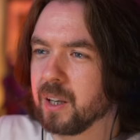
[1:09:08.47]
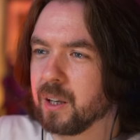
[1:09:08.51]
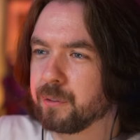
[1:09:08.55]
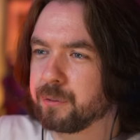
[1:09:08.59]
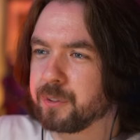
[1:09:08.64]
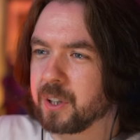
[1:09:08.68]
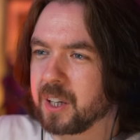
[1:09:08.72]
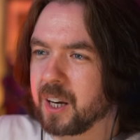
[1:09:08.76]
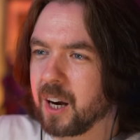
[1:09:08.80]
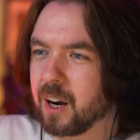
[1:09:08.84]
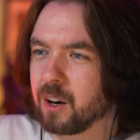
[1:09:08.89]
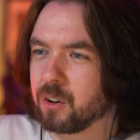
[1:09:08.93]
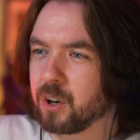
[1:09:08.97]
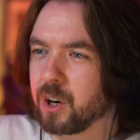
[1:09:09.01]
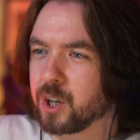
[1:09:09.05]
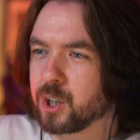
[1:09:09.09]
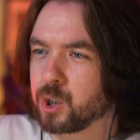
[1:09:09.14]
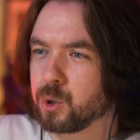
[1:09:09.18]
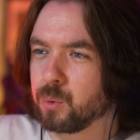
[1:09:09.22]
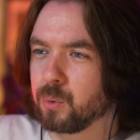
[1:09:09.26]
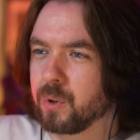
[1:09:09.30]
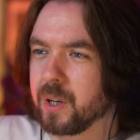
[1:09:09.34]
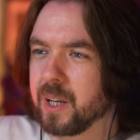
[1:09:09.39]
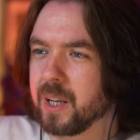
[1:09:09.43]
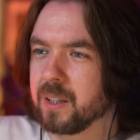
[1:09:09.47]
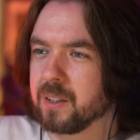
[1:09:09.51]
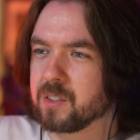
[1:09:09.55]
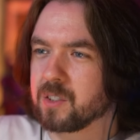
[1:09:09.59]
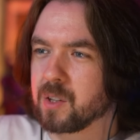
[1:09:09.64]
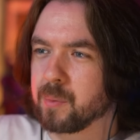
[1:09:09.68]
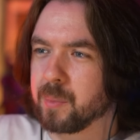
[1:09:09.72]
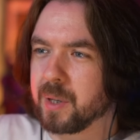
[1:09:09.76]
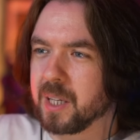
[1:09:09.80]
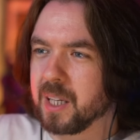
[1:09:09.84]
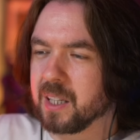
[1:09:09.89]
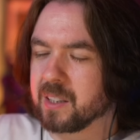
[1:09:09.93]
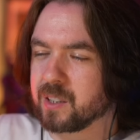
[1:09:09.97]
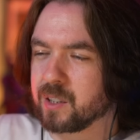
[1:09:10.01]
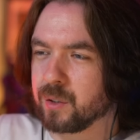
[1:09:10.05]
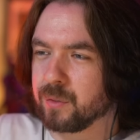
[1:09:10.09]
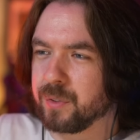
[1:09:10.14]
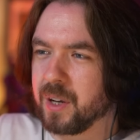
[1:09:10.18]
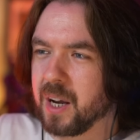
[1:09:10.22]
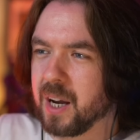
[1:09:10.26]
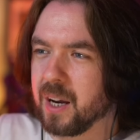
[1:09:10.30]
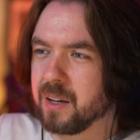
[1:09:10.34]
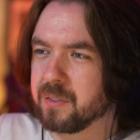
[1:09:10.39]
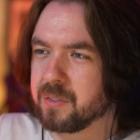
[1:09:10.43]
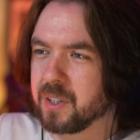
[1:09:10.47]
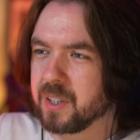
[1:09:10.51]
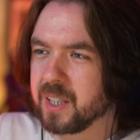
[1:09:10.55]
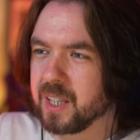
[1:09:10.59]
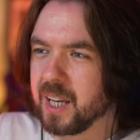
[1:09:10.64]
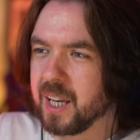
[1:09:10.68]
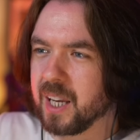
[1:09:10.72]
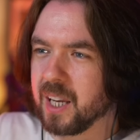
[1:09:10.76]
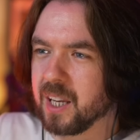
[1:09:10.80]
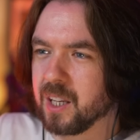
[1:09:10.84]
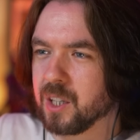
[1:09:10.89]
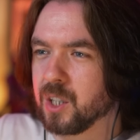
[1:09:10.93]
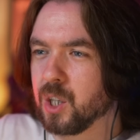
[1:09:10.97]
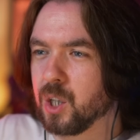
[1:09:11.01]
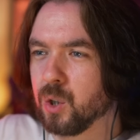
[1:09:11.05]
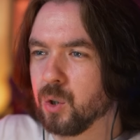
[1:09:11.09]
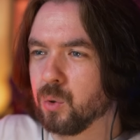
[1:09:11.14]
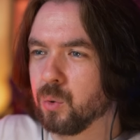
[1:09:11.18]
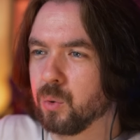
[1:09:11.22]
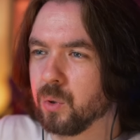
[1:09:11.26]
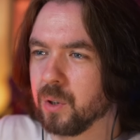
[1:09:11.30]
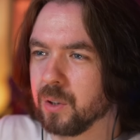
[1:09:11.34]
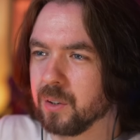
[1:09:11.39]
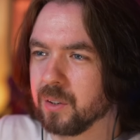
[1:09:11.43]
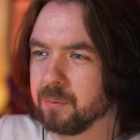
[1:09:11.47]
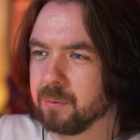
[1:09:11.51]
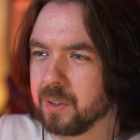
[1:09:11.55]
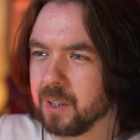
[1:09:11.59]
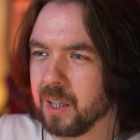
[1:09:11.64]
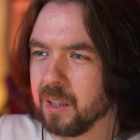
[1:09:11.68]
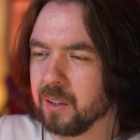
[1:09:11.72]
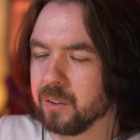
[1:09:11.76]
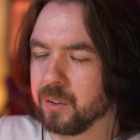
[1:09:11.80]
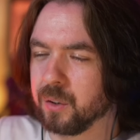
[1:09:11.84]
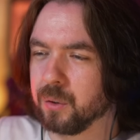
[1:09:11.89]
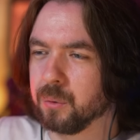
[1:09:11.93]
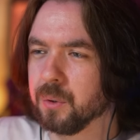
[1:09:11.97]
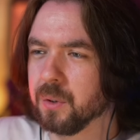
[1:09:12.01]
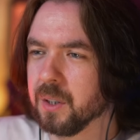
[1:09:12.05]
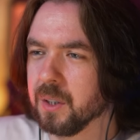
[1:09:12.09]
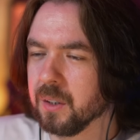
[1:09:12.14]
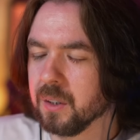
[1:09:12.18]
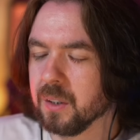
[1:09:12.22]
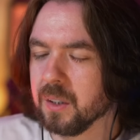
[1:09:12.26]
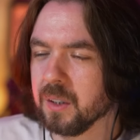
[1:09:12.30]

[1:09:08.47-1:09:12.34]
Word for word: If the car crash you were in, somebody else survives and they hit you and kill you.